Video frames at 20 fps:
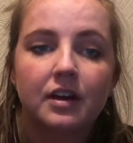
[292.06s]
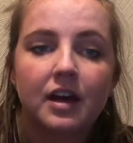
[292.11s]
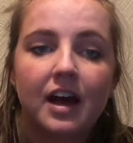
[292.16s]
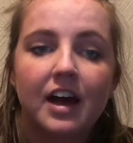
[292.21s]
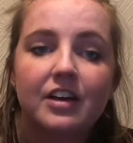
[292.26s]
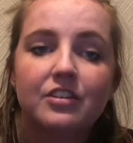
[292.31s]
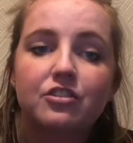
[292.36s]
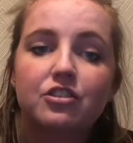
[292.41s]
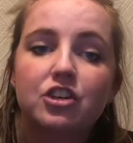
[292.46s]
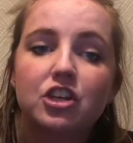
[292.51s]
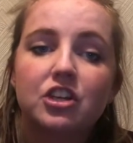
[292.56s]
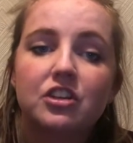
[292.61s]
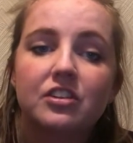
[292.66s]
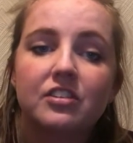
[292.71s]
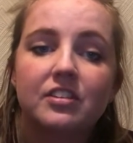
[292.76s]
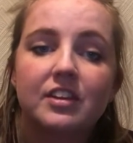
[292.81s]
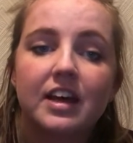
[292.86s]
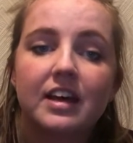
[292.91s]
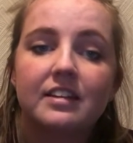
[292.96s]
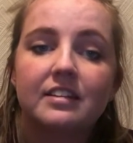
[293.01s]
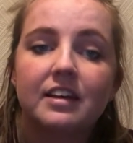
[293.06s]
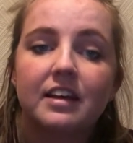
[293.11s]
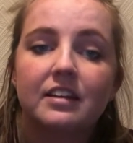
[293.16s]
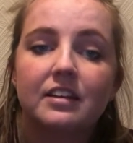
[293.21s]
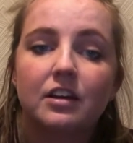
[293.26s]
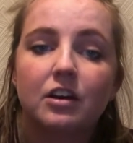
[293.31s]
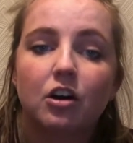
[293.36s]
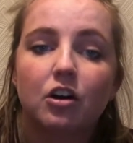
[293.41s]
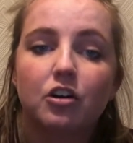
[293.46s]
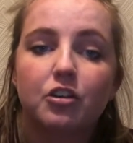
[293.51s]
As Jesus says at the
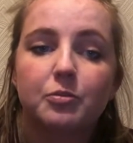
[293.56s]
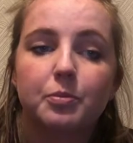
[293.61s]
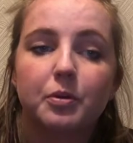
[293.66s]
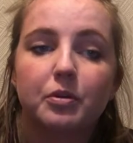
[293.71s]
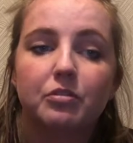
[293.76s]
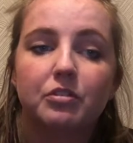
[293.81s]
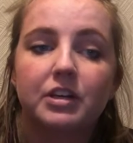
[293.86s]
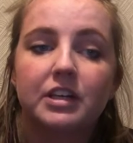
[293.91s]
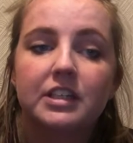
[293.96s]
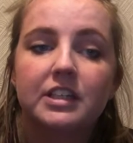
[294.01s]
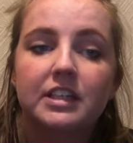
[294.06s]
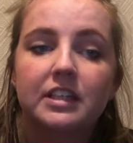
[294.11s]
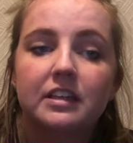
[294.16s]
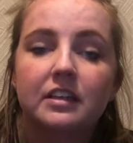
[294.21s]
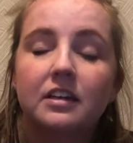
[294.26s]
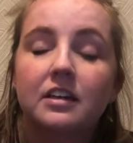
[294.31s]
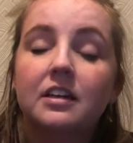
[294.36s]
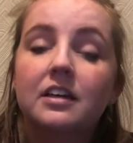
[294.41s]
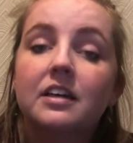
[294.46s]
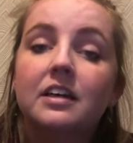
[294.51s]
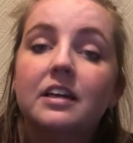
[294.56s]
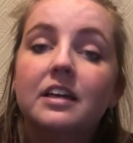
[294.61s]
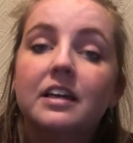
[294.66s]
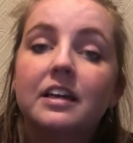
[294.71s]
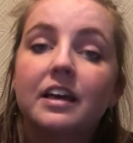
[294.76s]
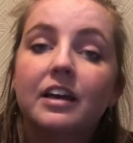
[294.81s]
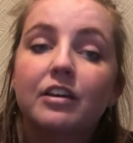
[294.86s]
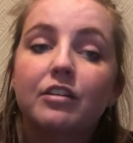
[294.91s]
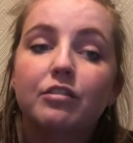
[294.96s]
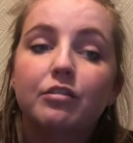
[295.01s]
Gospel reading,
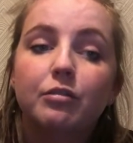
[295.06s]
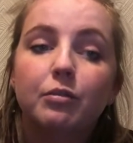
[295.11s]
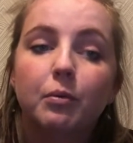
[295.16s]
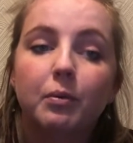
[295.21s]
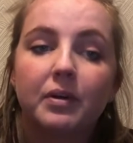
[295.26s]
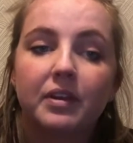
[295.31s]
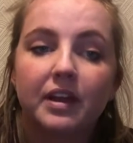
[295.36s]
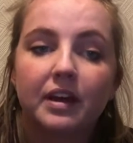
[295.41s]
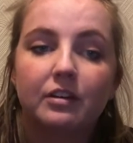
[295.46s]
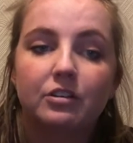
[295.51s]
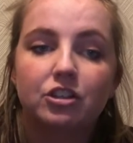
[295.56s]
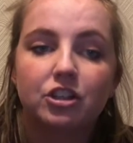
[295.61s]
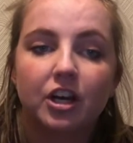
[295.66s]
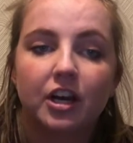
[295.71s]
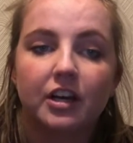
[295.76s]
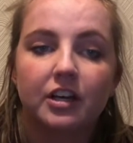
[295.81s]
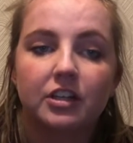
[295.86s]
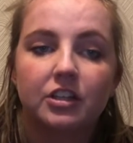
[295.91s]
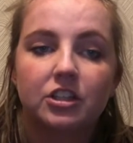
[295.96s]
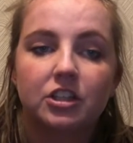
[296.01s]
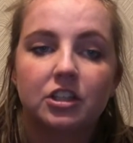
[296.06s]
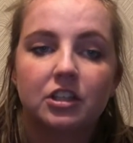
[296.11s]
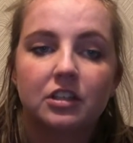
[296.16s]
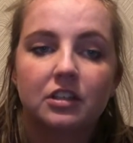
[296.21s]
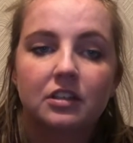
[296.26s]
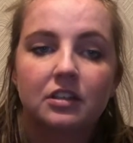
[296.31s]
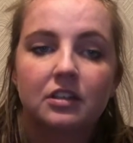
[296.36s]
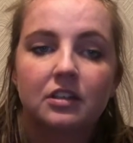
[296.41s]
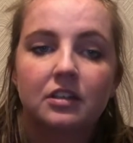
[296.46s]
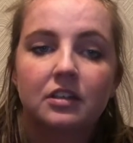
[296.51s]
"Give without charge.
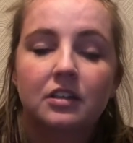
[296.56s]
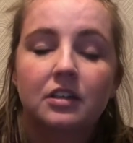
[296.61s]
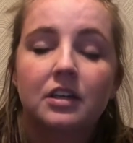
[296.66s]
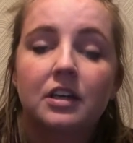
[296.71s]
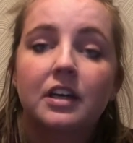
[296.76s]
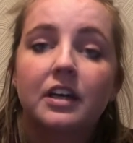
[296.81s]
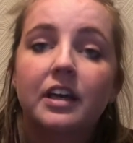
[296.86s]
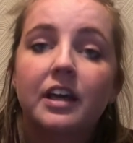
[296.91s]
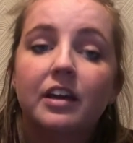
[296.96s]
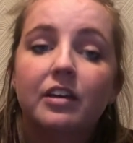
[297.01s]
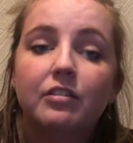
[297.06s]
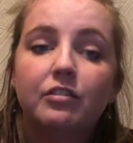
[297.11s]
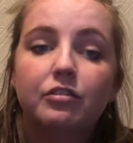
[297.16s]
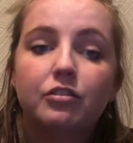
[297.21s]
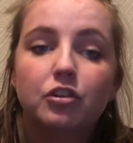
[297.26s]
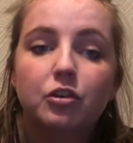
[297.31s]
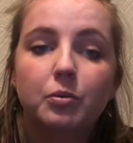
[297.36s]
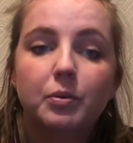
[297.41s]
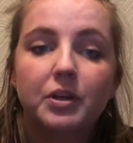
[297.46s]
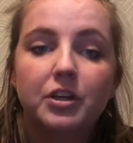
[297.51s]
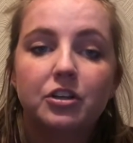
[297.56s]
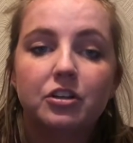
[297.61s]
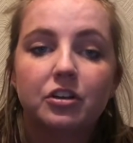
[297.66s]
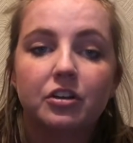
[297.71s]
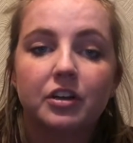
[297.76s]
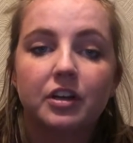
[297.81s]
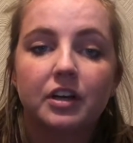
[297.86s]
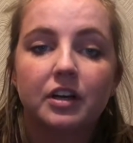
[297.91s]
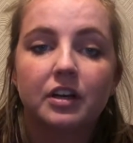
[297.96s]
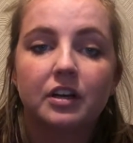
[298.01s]
Give to each
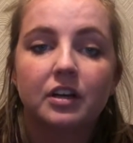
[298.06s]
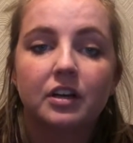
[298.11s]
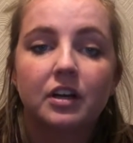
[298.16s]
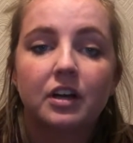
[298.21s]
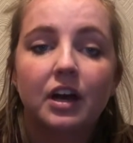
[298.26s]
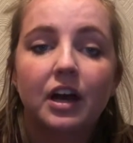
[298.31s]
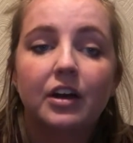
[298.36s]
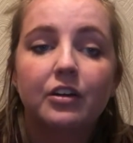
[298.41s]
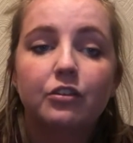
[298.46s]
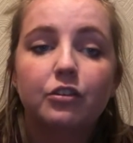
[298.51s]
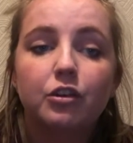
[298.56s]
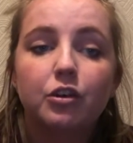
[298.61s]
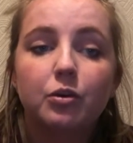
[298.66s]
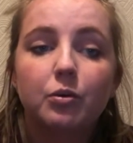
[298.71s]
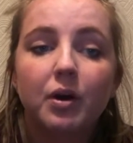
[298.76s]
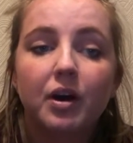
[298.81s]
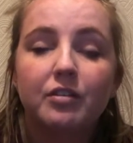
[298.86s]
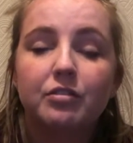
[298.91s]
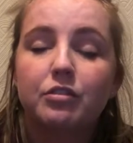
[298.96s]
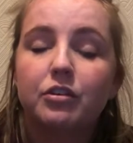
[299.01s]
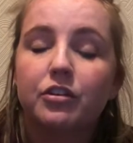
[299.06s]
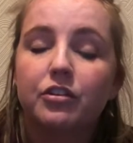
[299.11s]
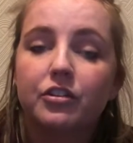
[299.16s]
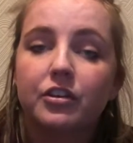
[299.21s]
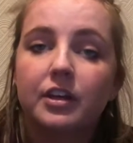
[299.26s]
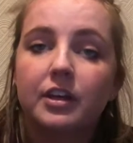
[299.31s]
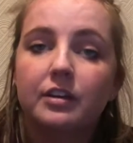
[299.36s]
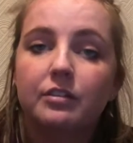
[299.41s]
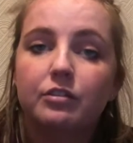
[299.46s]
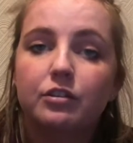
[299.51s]
other as you have
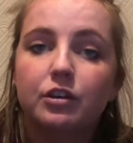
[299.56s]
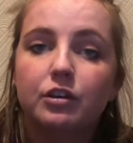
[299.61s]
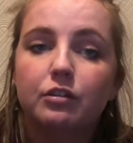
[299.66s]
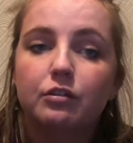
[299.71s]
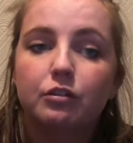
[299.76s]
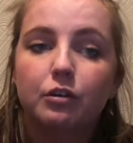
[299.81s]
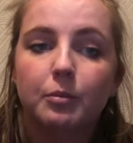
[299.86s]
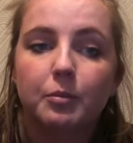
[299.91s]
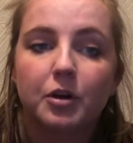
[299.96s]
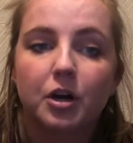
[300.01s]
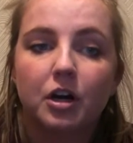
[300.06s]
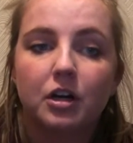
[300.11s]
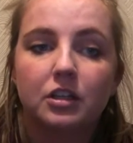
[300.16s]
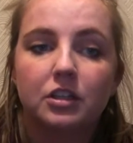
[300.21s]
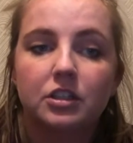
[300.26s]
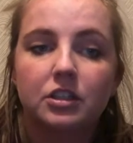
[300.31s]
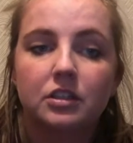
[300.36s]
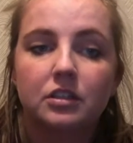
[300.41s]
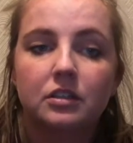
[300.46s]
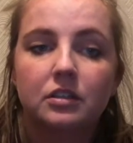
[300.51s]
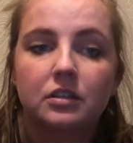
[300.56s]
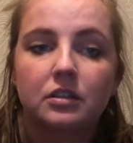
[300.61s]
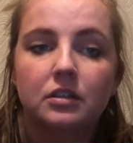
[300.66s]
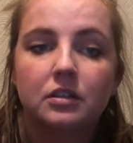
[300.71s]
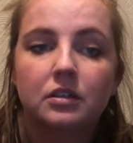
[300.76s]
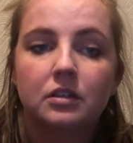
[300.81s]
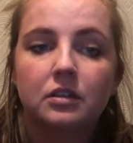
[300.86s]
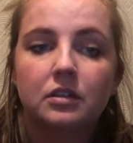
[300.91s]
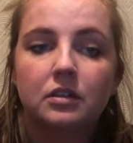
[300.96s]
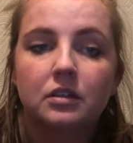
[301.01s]
received from God."
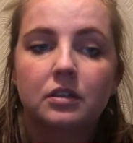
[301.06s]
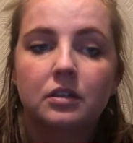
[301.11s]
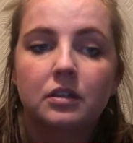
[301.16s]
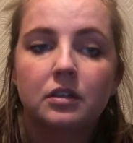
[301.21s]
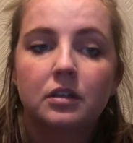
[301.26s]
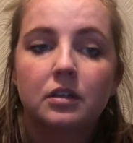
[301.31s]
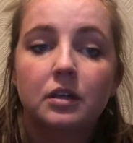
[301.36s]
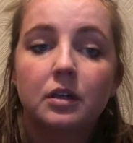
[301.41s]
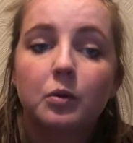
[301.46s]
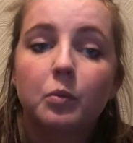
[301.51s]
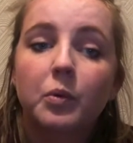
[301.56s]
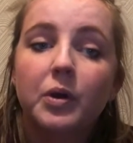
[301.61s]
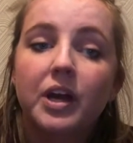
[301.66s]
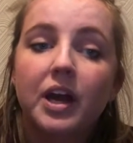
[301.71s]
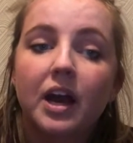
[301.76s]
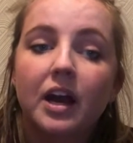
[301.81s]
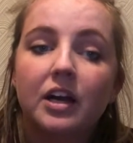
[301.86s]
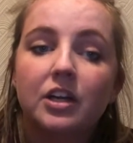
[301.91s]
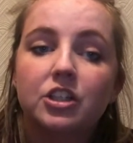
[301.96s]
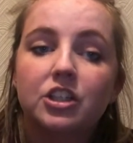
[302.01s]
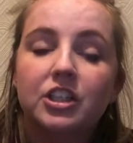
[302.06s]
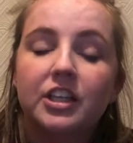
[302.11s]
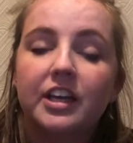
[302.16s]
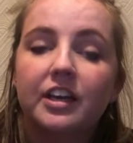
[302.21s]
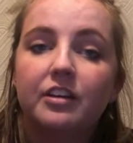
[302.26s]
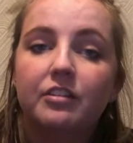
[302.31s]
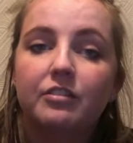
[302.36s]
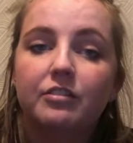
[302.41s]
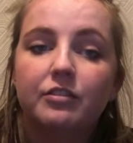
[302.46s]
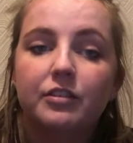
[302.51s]
We are to
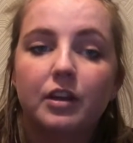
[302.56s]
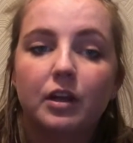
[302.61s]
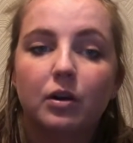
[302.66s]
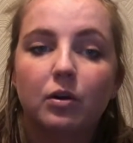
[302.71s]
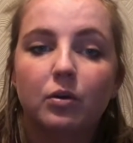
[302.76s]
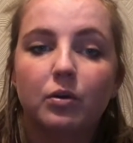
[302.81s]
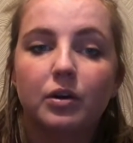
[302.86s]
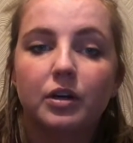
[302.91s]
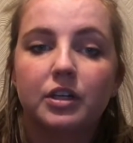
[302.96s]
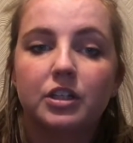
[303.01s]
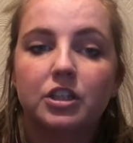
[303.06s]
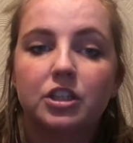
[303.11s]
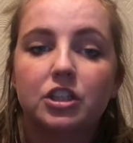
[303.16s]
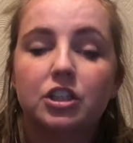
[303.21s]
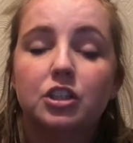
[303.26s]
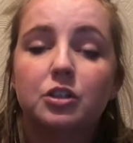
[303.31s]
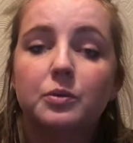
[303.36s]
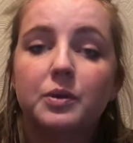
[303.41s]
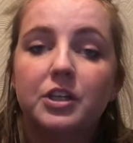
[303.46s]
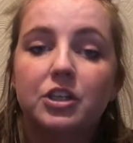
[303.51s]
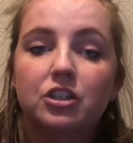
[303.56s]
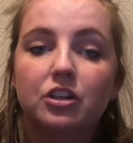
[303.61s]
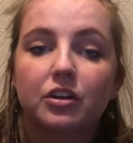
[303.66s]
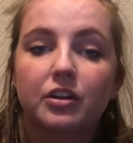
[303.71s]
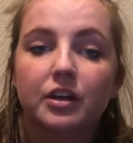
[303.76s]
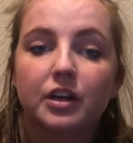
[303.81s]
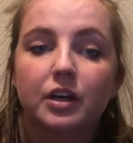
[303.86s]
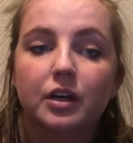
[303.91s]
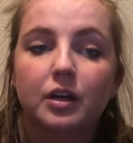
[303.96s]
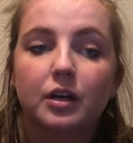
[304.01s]
give the Lord to each
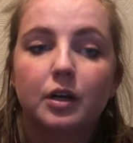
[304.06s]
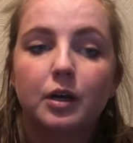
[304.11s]
other